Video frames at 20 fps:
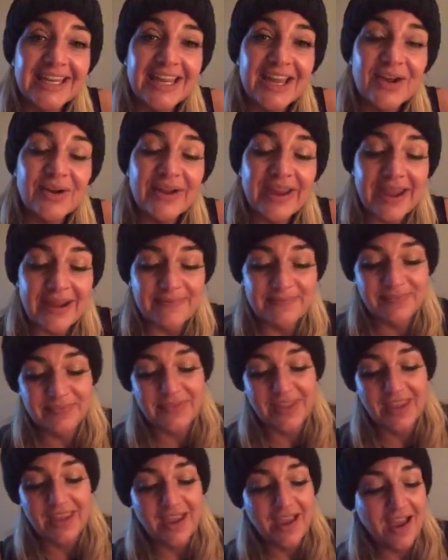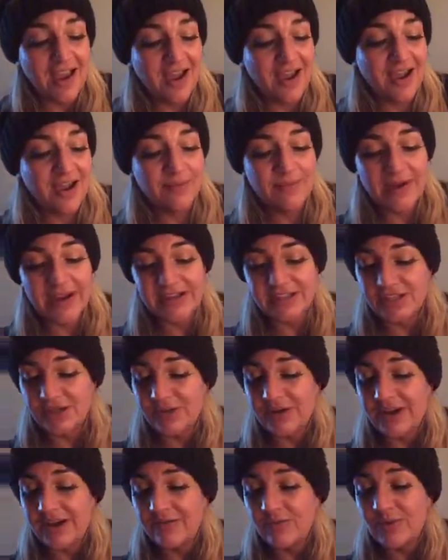Okay. I do
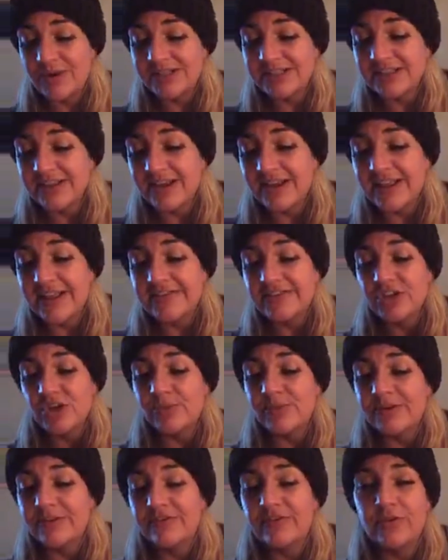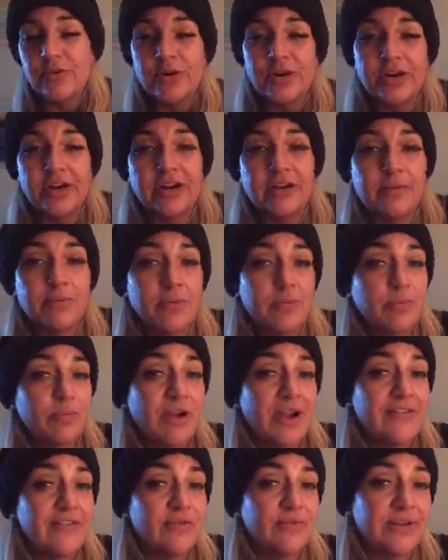have one slot left open for
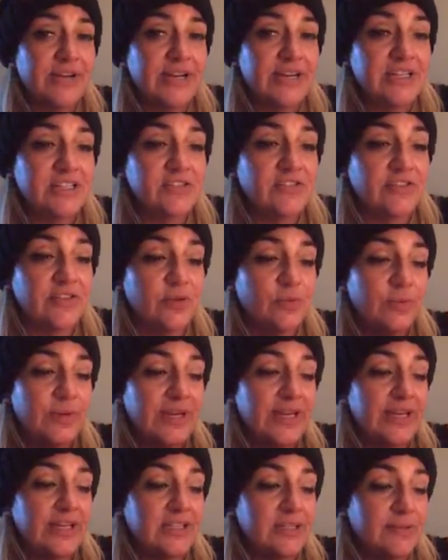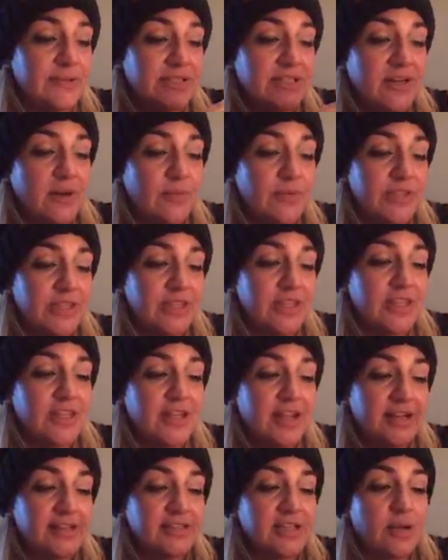private readings for the week to be done within the
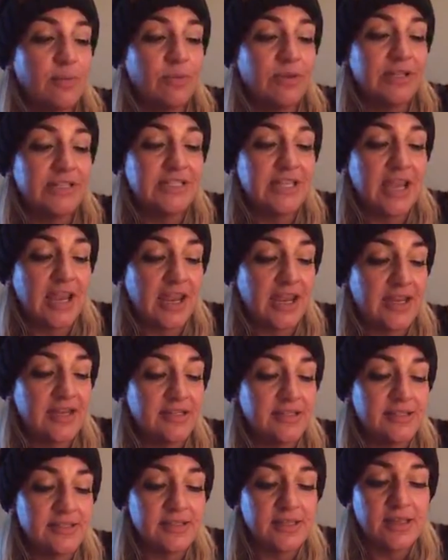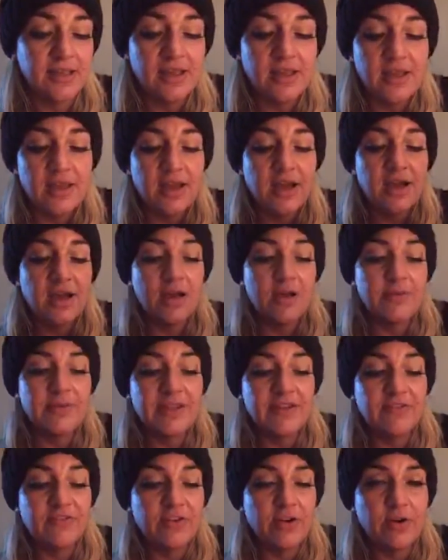next couple of days. The
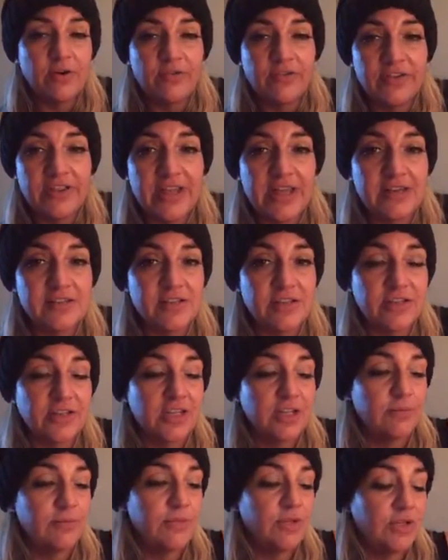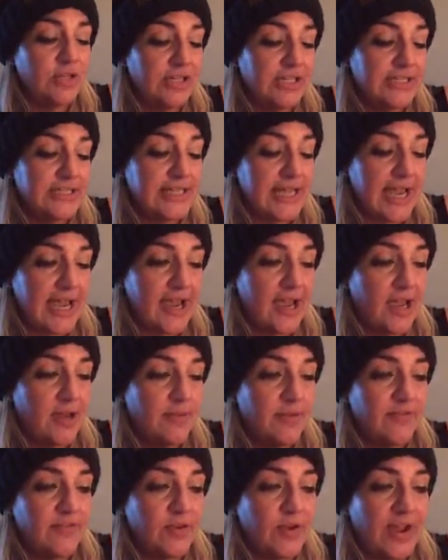info for that is on the community
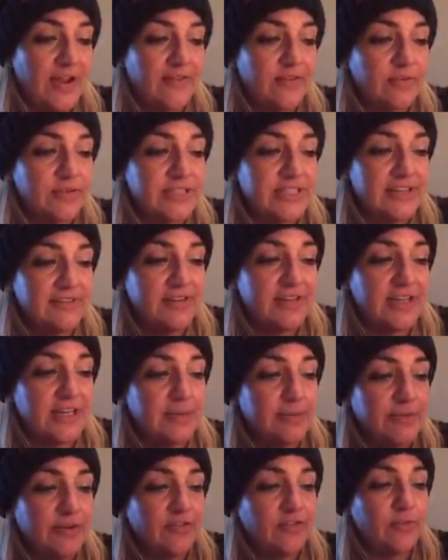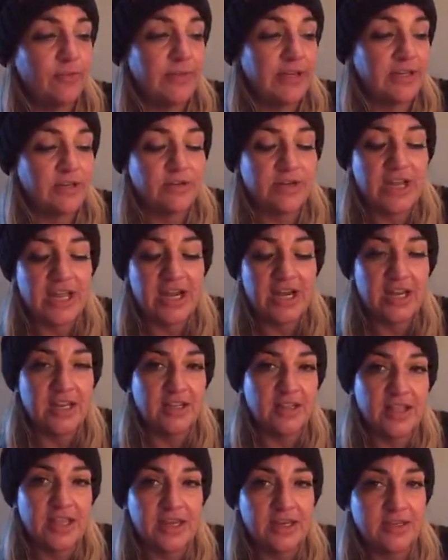tab. If you haven't received an email from me, you'll get
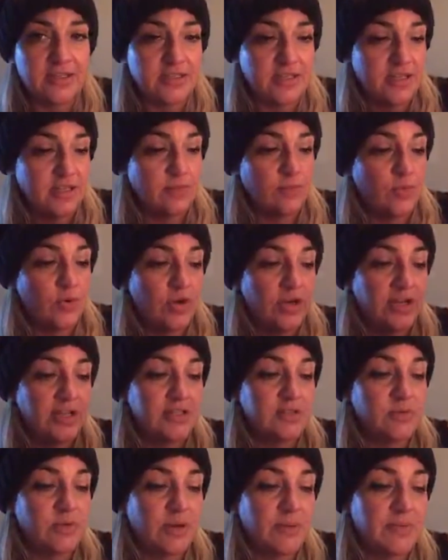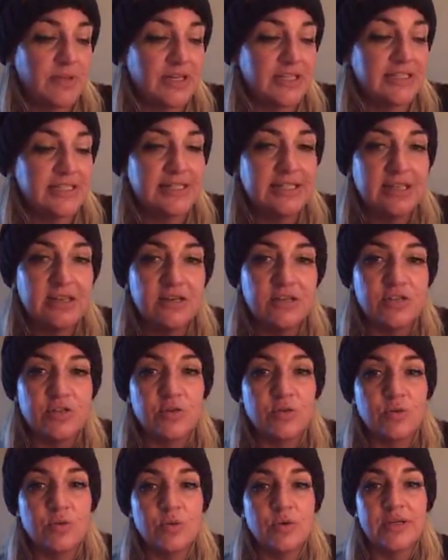it like in the morning. That's when I'm going to sit down and
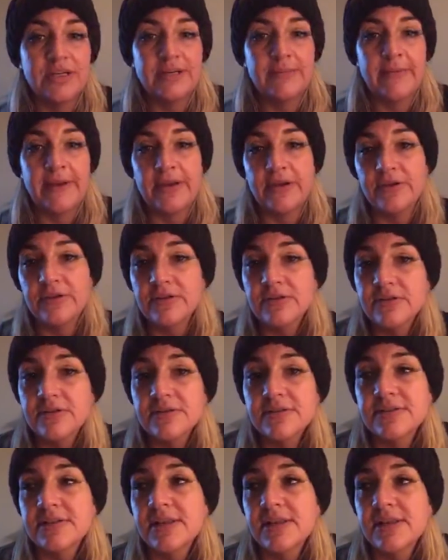do emails.